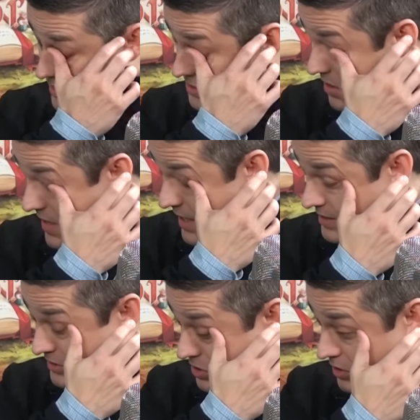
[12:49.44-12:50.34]
So, how
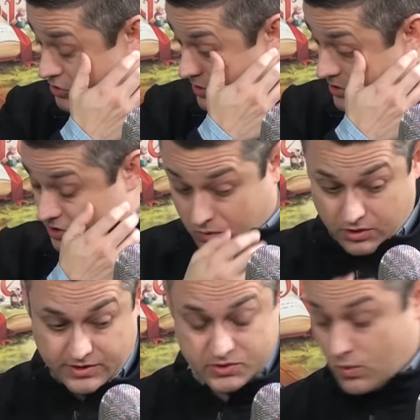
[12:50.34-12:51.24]
does a turn structure
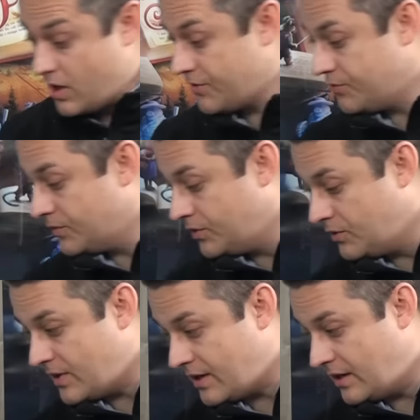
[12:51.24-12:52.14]
work? Let's walk
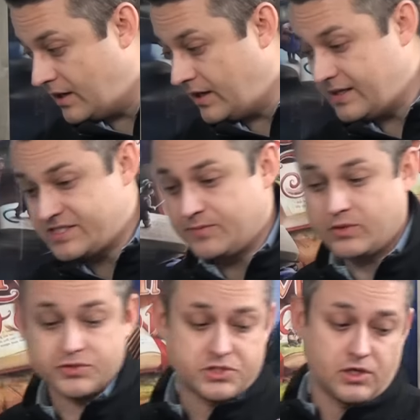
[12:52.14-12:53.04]
through a
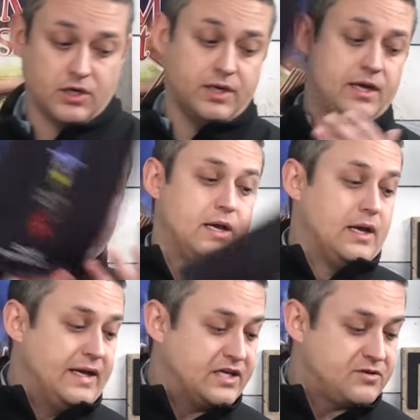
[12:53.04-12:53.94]
typical turn.
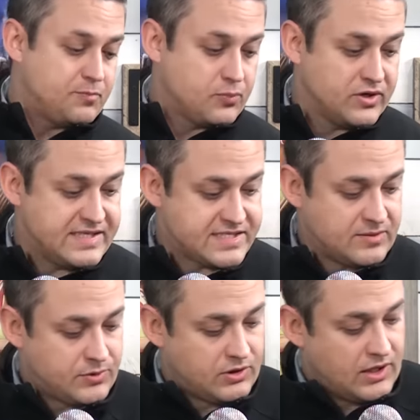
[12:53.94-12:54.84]
It's pretty
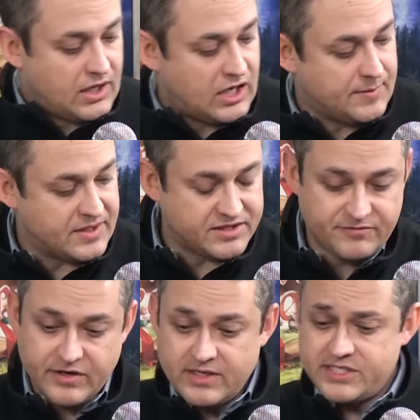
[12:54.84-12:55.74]
simple. At the
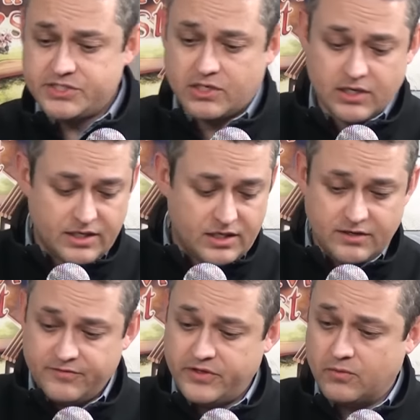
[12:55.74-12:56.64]
very start
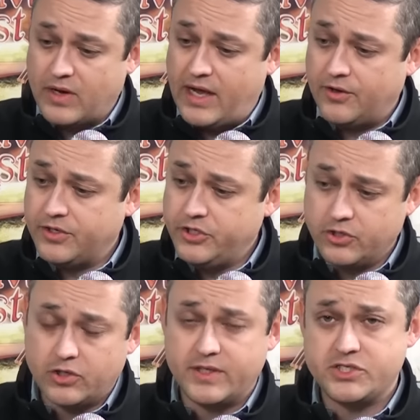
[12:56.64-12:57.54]
of the round, you're
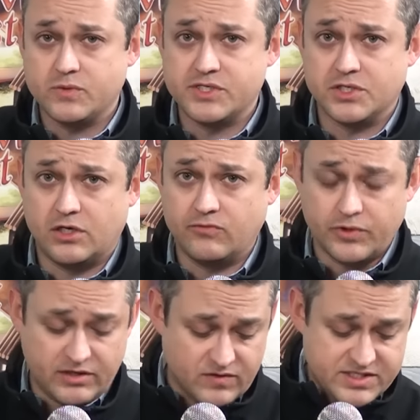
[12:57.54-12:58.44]
going to resolve
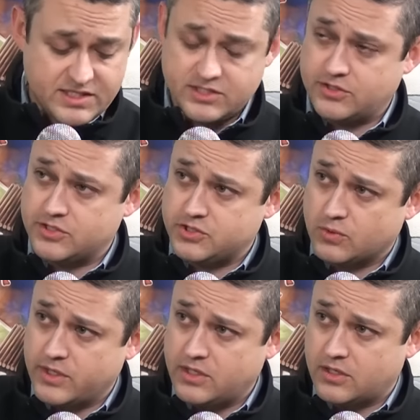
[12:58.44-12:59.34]
whatever it says on the
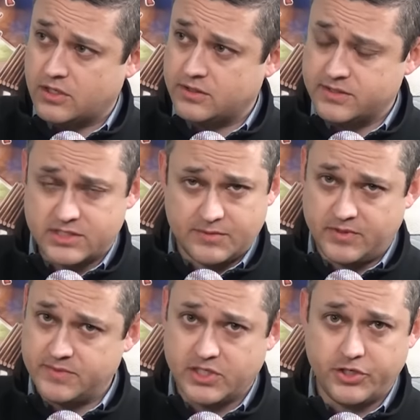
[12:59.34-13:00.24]
story card. Right. Some of
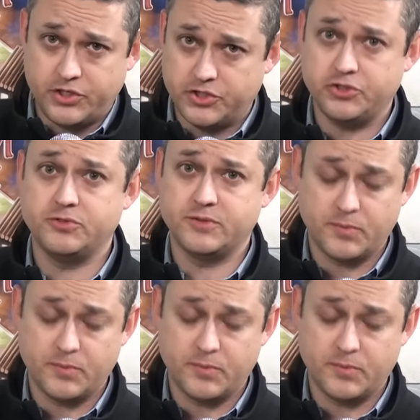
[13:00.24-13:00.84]
them tell you to do